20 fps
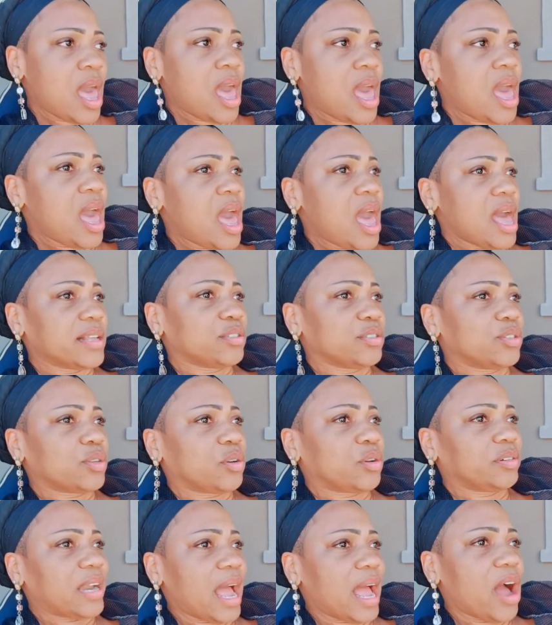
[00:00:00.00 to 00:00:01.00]
And so
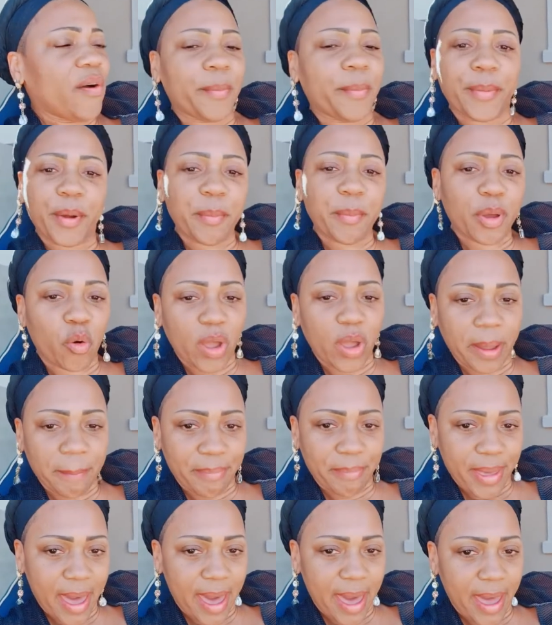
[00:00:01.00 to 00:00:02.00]
now I'm on my way
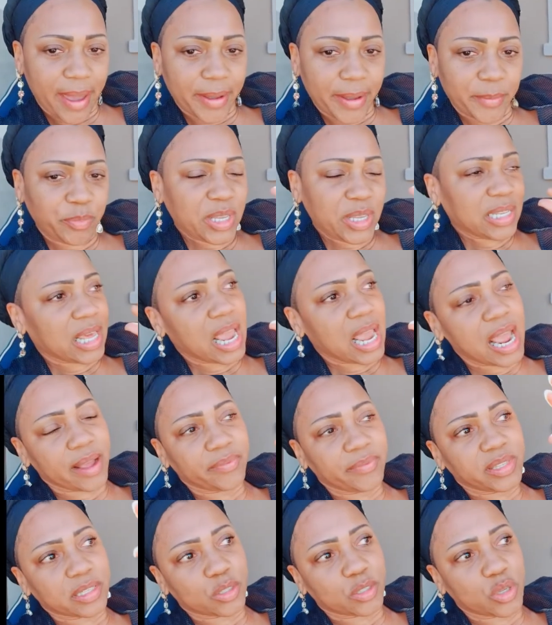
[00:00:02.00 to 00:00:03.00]
back, and they have this